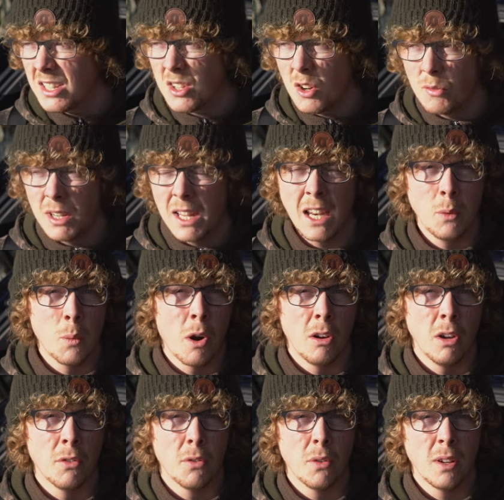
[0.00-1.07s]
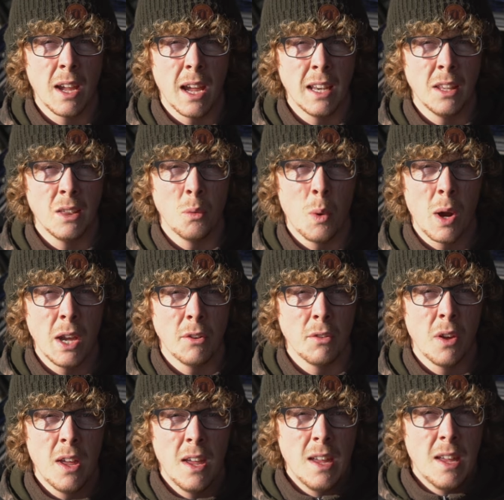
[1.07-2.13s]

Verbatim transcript: there's not really any worry of getting in the way of